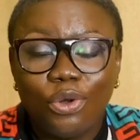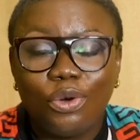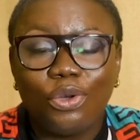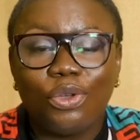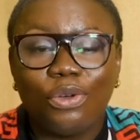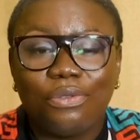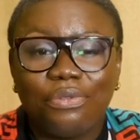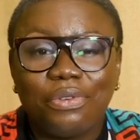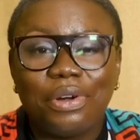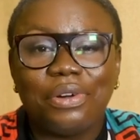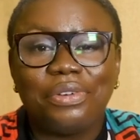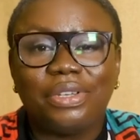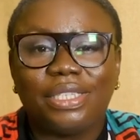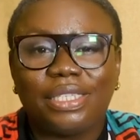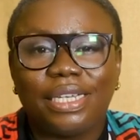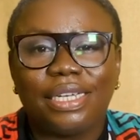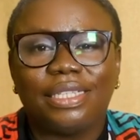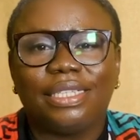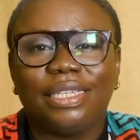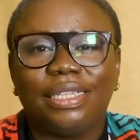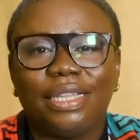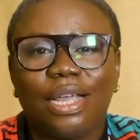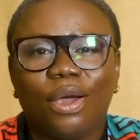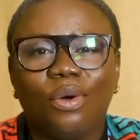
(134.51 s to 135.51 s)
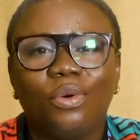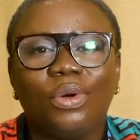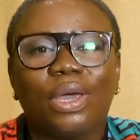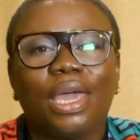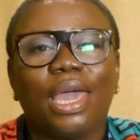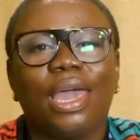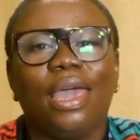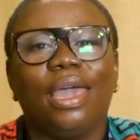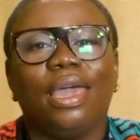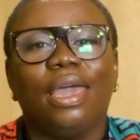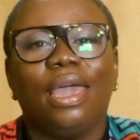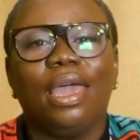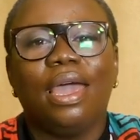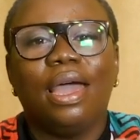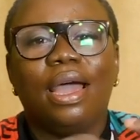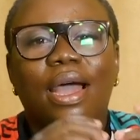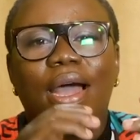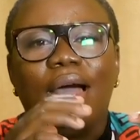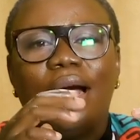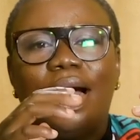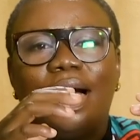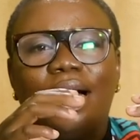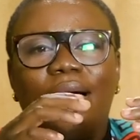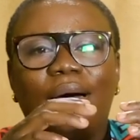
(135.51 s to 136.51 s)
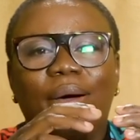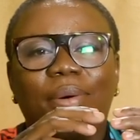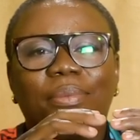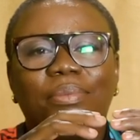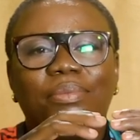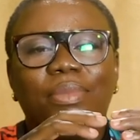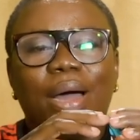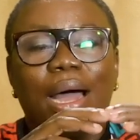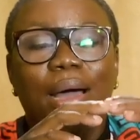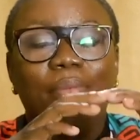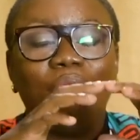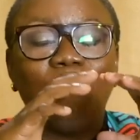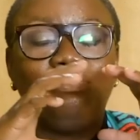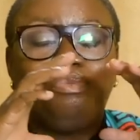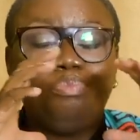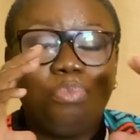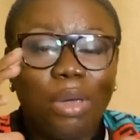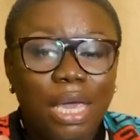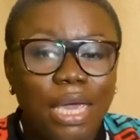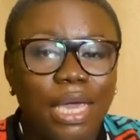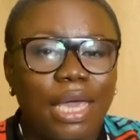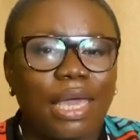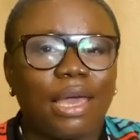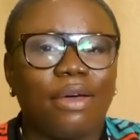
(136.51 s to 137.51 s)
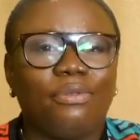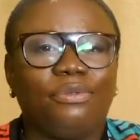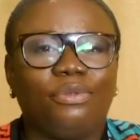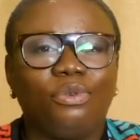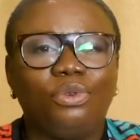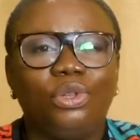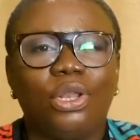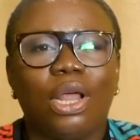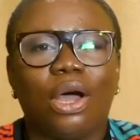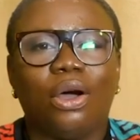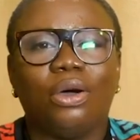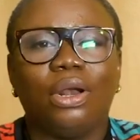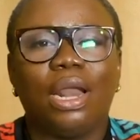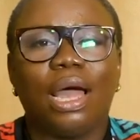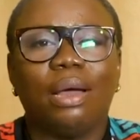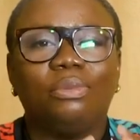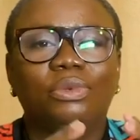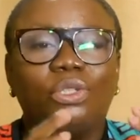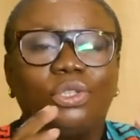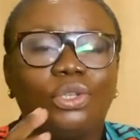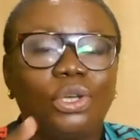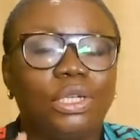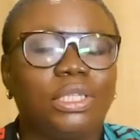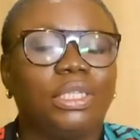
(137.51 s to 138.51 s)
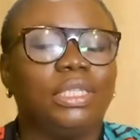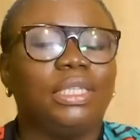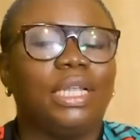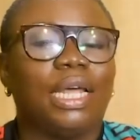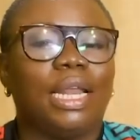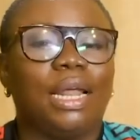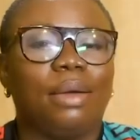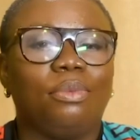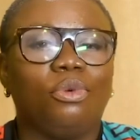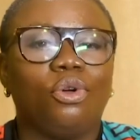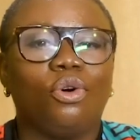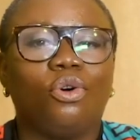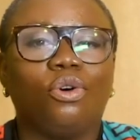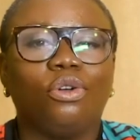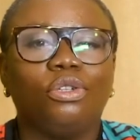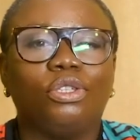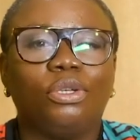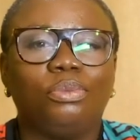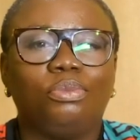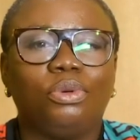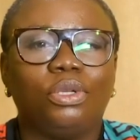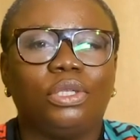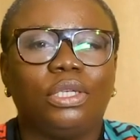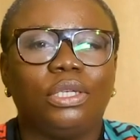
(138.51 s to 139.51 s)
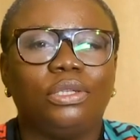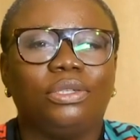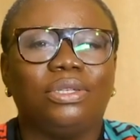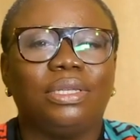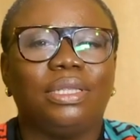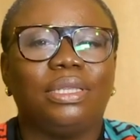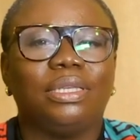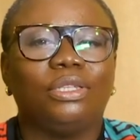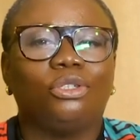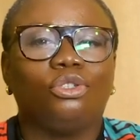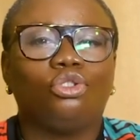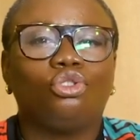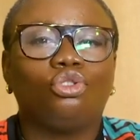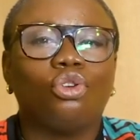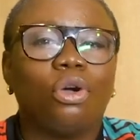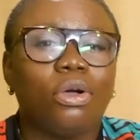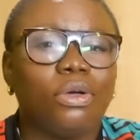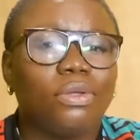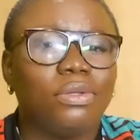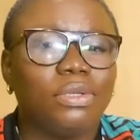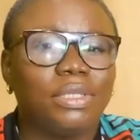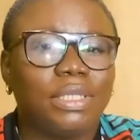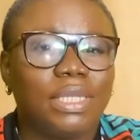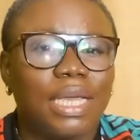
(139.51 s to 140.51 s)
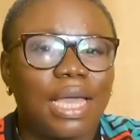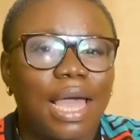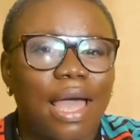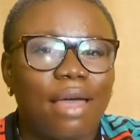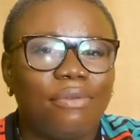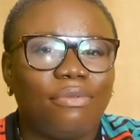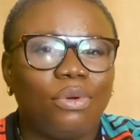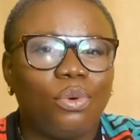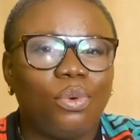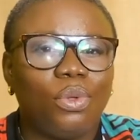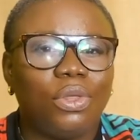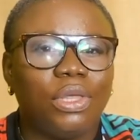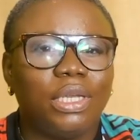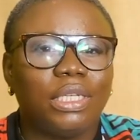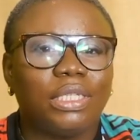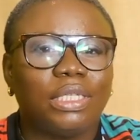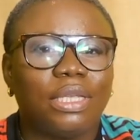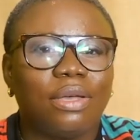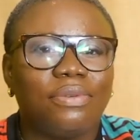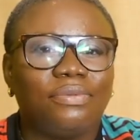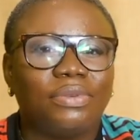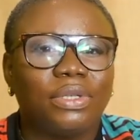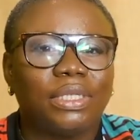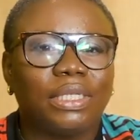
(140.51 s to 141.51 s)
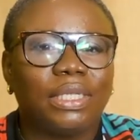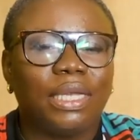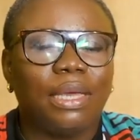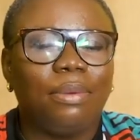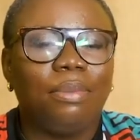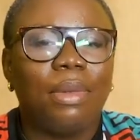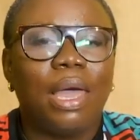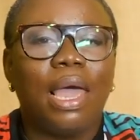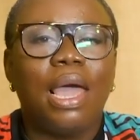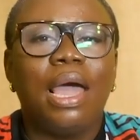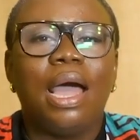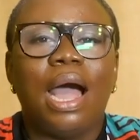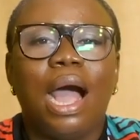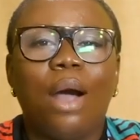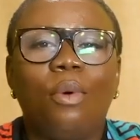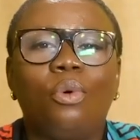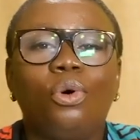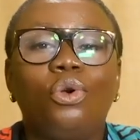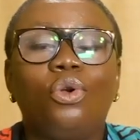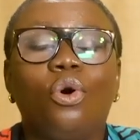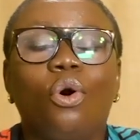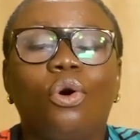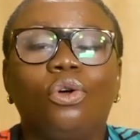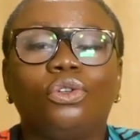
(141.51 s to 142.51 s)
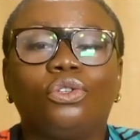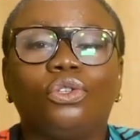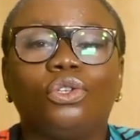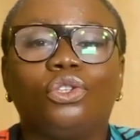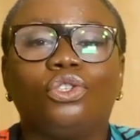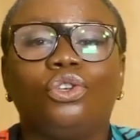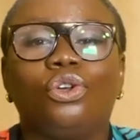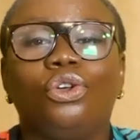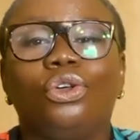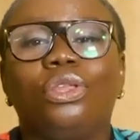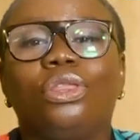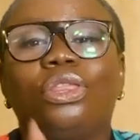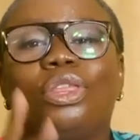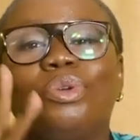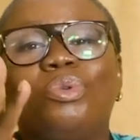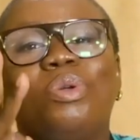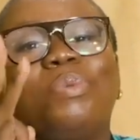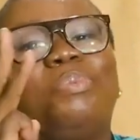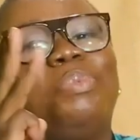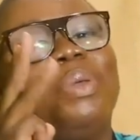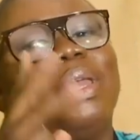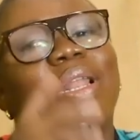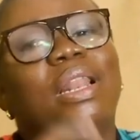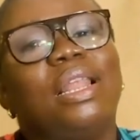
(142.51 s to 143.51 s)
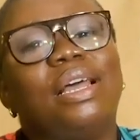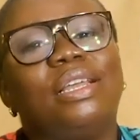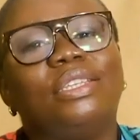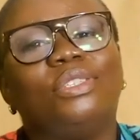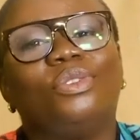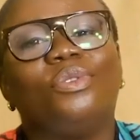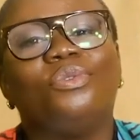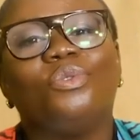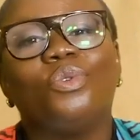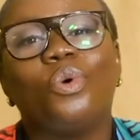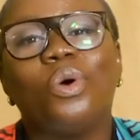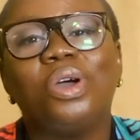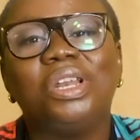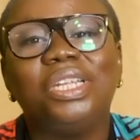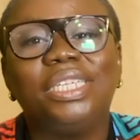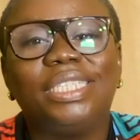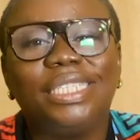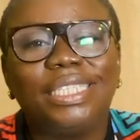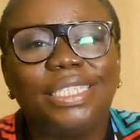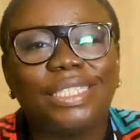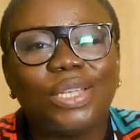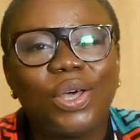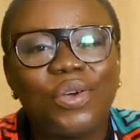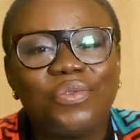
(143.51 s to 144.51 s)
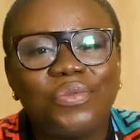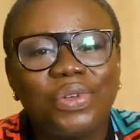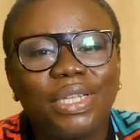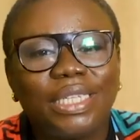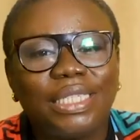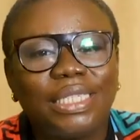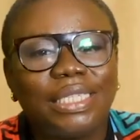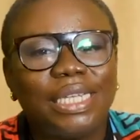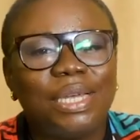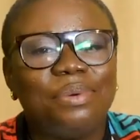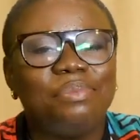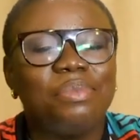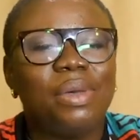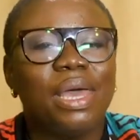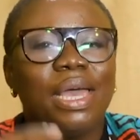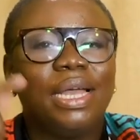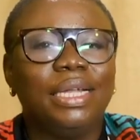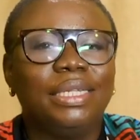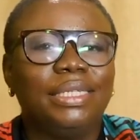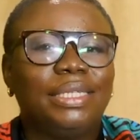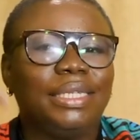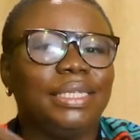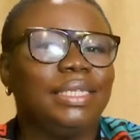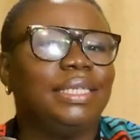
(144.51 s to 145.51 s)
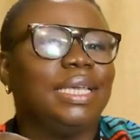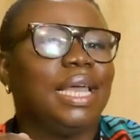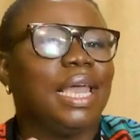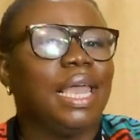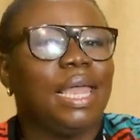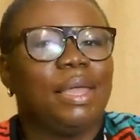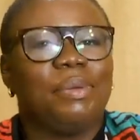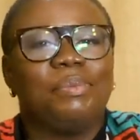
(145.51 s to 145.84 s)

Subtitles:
very certain that, okay, I'm being careful now and I'm certain that I'm not contributing to the struggles they're having with their self-esteem, I want to also show you 3 pillars of quality self-esteem today.